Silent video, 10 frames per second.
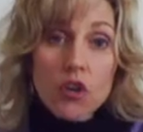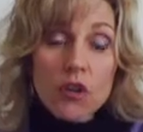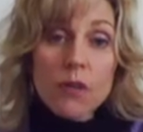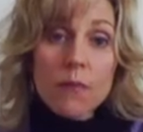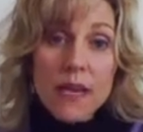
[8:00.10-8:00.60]

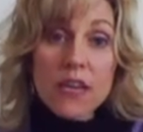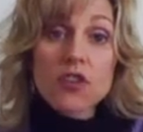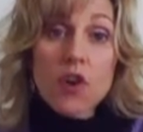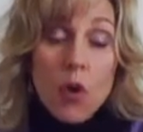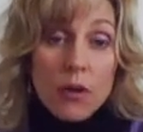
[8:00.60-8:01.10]
can be
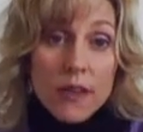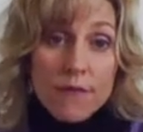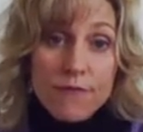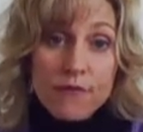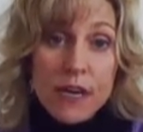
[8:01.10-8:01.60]
totally
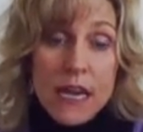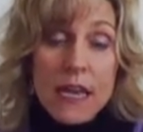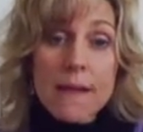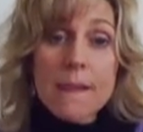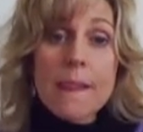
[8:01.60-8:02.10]

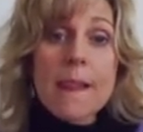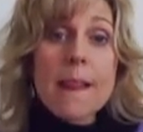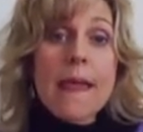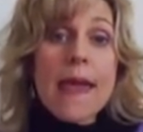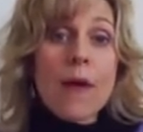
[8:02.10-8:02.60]
free,
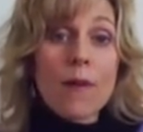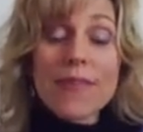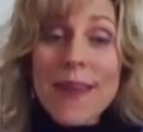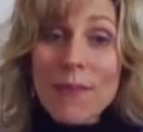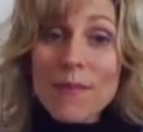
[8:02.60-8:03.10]
and what
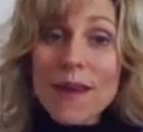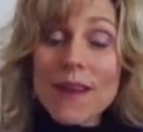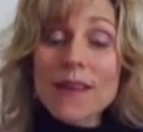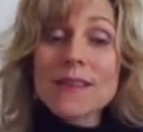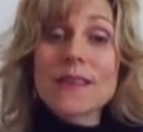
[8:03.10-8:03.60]
that
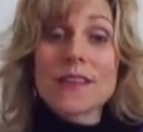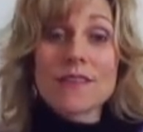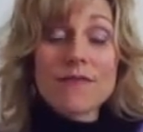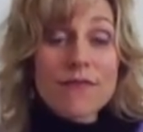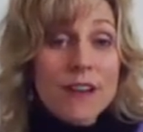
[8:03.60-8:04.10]
means is
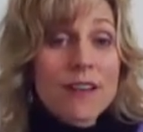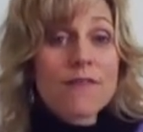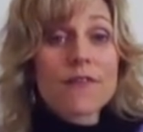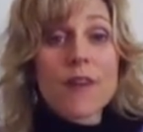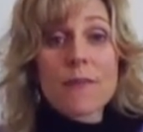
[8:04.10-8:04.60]
free
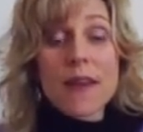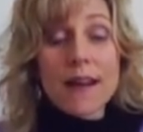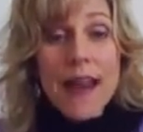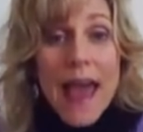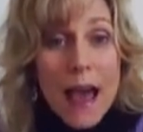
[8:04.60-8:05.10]
from the
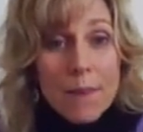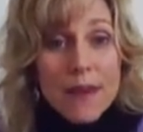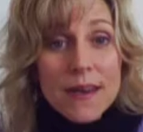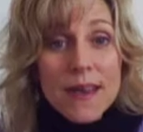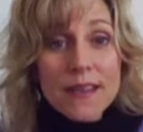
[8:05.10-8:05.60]

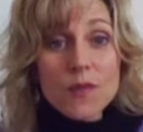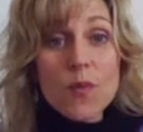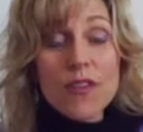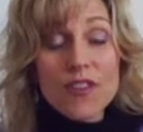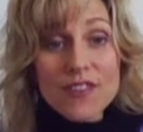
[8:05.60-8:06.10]
unhappiness
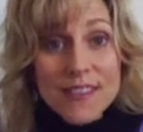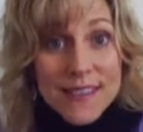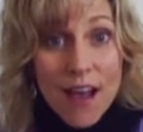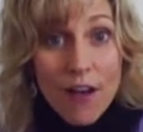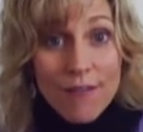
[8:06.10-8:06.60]
with
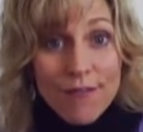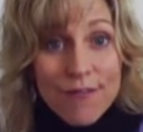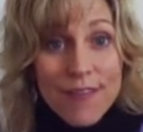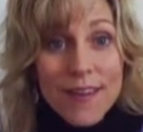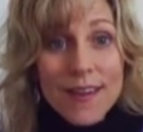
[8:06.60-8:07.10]

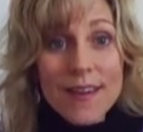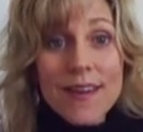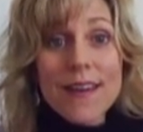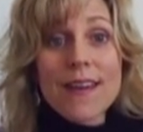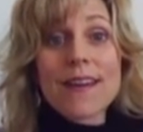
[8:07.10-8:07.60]
yourself
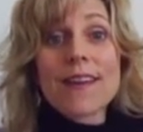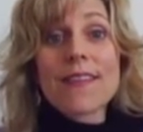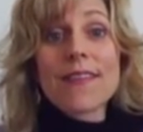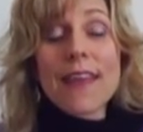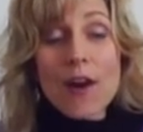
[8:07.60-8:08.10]

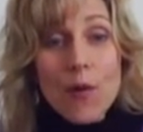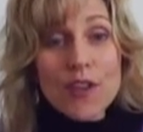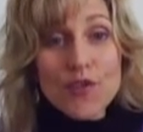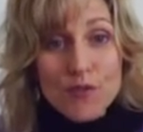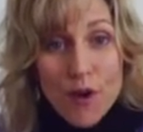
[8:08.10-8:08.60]
that
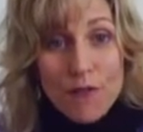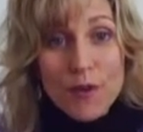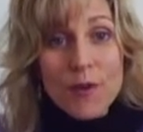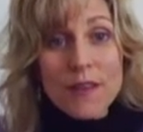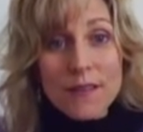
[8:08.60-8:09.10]
always drove
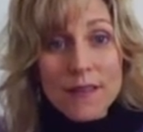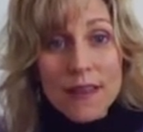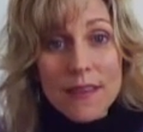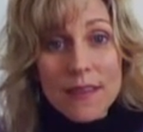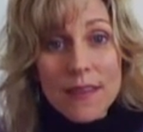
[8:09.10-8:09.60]
you
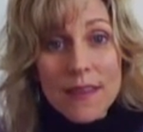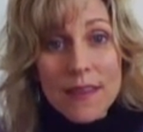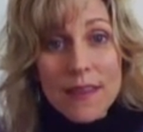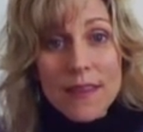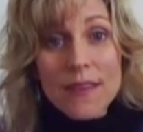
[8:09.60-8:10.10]

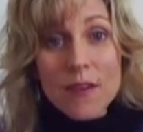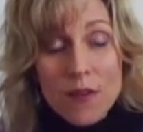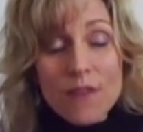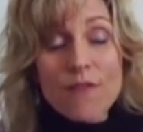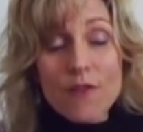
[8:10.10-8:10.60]
to
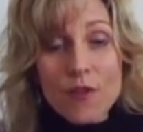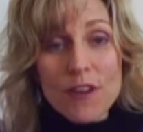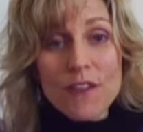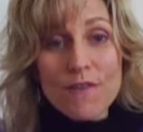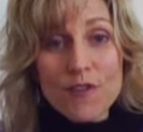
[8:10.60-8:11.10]
the food in
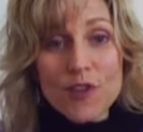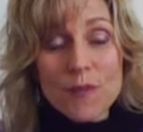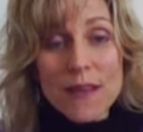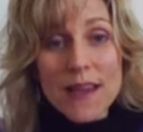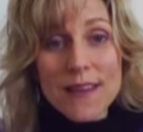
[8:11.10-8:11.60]
the first
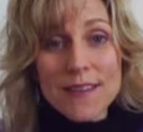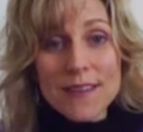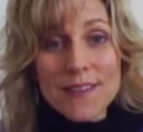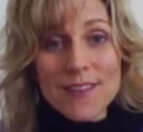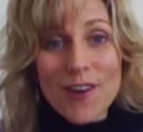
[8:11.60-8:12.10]

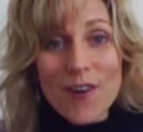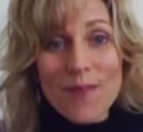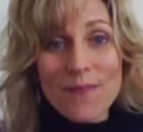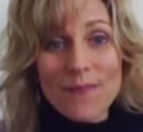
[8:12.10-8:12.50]
place. So